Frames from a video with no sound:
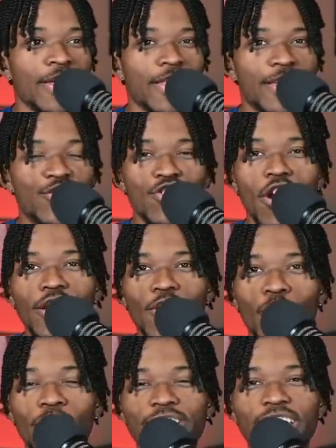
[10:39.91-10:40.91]
the Charlotte
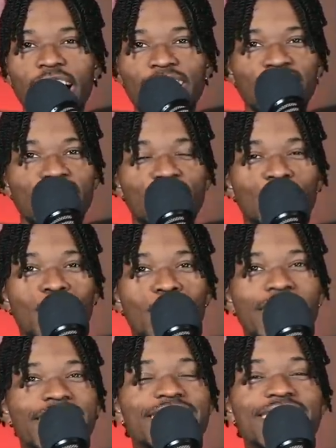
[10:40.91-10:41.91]
Hornets last season were
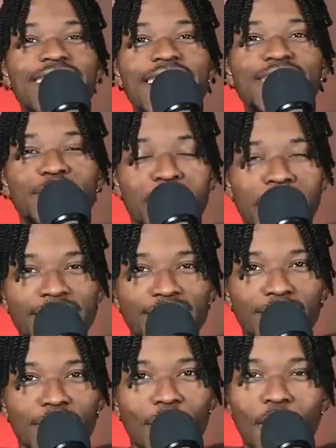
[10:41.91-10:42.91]
the sixth
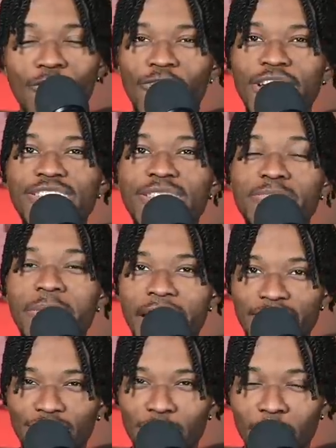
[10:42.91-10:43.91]
best offense in
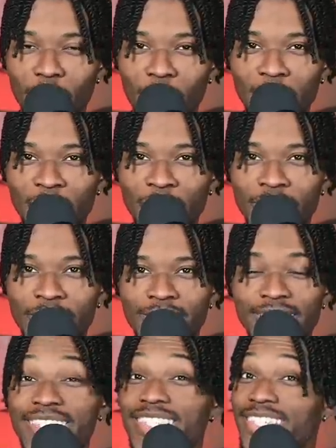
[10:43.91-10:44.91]
basketball.
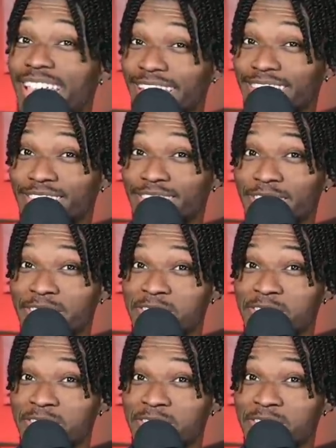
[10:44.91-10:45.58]
Sixth.